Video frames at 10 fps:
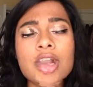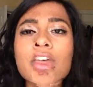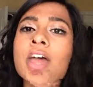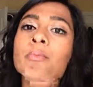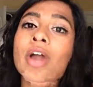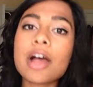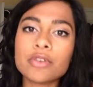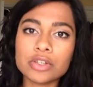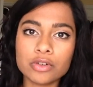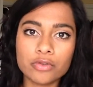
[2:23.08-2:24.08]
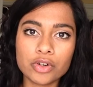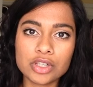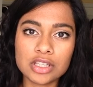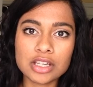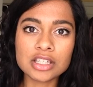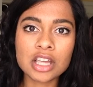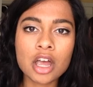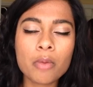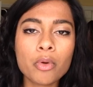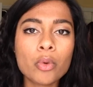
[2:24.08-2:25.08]
than private universities,
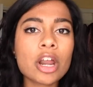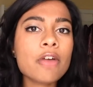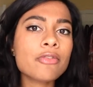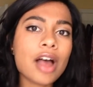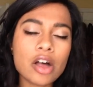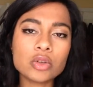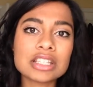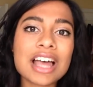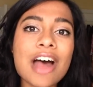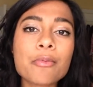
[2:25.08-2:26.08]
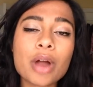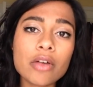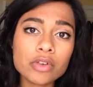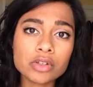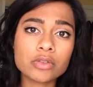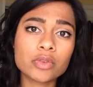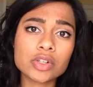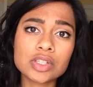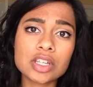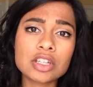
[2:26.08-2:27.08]
but what I've found is that private
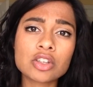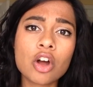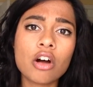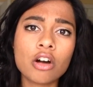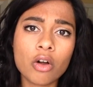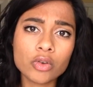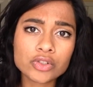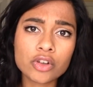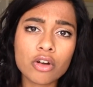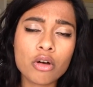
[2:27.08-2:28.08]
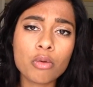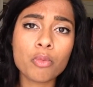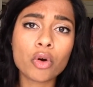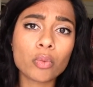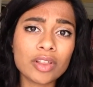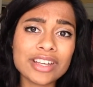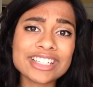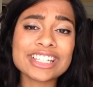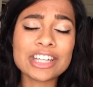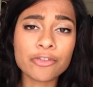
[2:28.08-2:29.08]
universities are also more willing
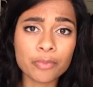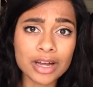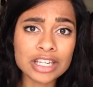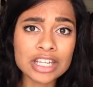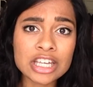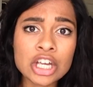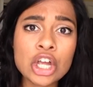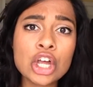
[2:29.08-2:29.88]
to give money,